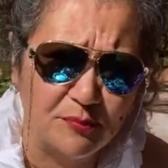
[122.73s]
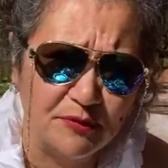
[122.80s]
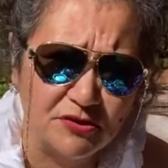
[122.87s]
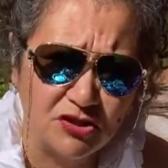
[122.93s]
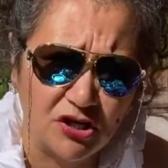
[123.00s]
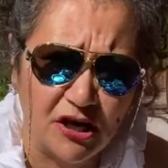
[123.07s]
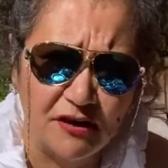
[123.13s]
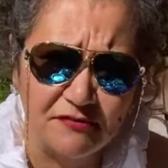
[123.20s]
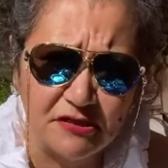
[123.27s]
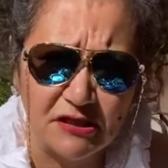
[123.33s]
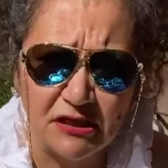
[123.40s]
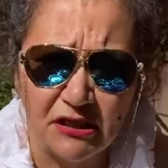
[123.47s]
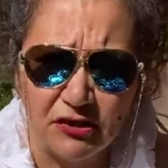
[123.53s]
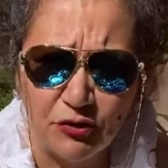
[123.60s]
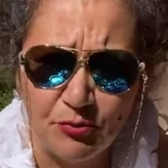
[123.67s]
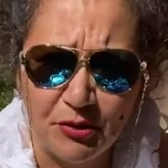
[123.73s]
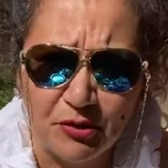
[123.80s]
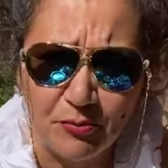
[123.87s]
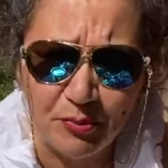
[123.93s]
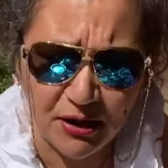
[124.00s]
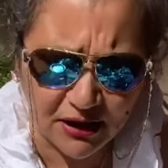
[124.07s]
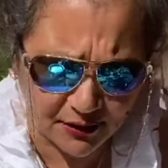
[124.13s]
and chives and a little bit of
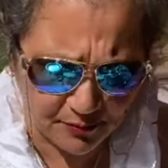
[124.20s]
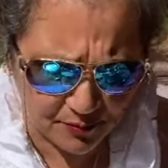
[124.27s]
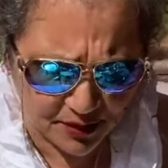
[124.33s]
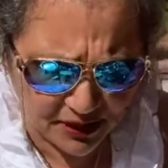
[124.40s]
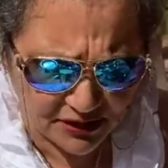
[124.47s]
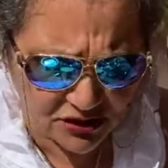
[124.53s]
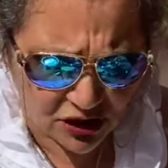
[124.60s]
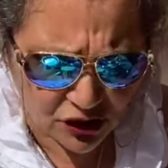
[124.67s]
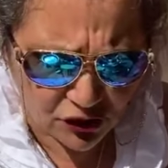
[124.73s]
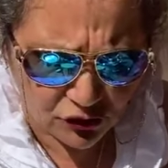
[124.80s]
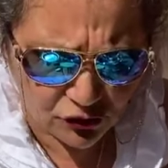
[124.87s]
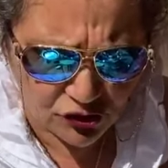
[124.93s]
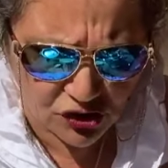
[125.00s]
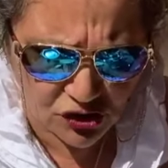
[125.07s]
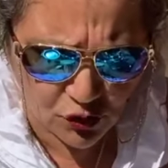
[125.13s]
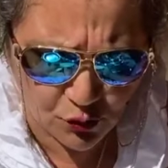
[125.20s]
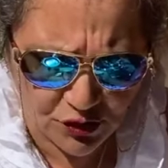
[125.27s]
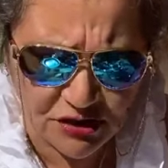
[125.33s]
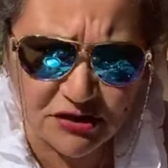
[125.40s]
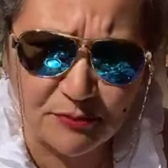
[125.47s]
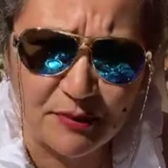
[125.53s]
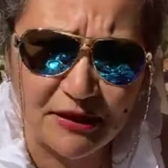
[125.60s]
bacon bits, you just squeeze
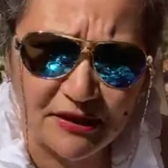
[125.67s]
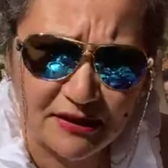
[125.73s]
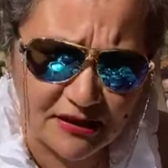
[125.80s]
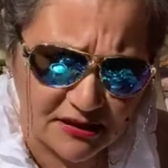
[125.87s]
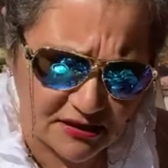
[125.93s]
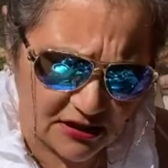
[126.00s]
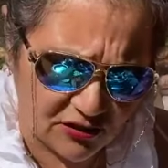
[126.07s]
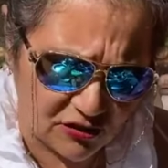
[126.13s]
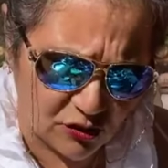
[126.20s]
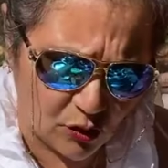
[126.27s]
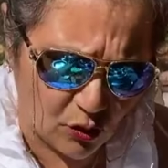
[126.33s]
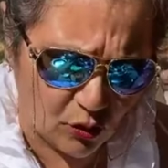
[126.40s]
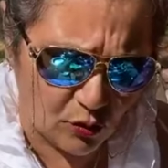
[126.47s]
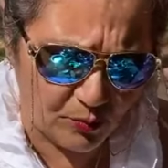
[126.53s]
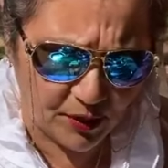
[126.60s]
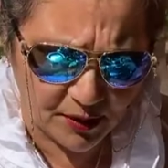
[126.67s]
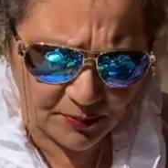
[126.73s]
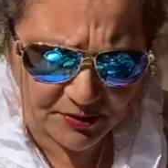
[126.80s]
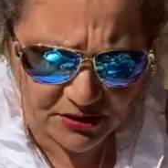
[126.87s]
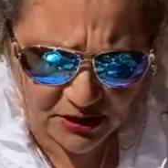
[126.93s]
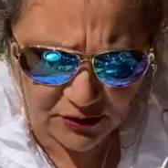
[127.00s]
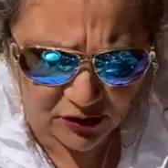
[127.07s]
them like this and then the whole baked
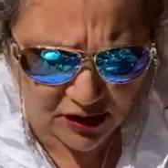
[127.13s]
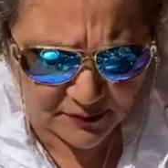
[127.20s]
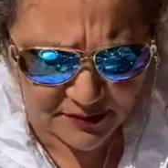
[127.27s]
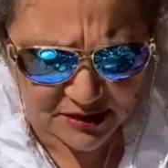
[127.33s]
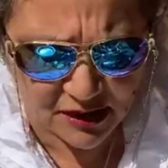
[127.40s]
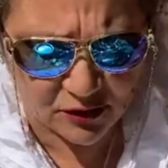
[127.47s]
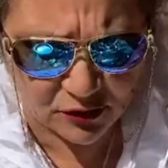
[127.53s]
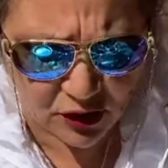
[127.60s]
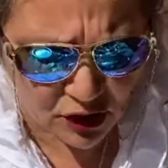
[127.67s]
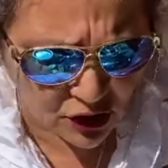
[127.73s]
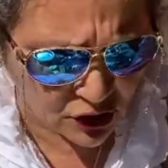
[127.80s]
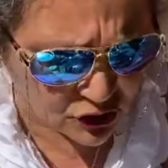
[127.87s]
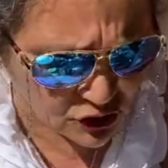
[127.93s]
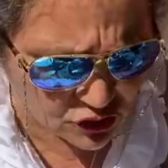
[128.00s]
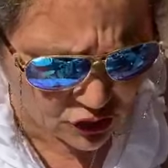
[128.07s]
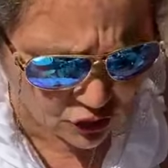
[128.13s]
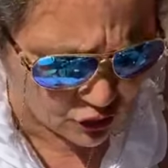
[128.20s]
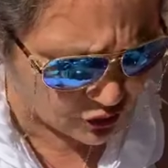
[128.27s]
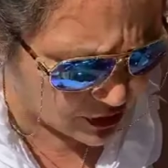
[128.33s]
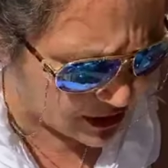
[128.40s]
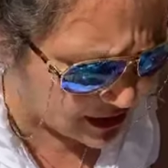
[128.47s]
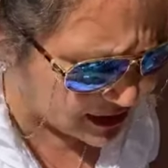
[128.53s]
potato comes out. So
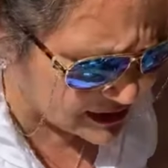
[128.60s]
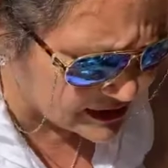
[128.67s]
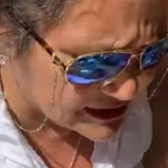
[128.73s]
the next